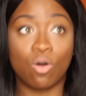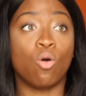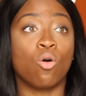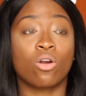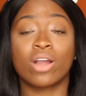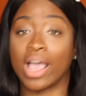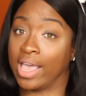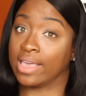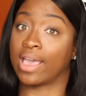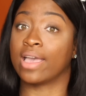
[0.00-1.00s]
or
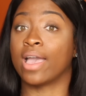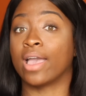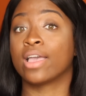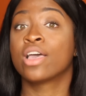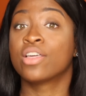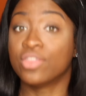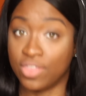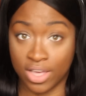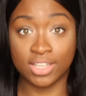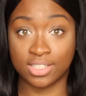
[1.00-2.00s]
aka
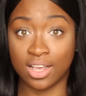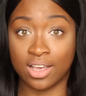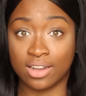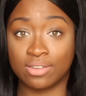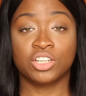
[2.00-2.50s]
the sun.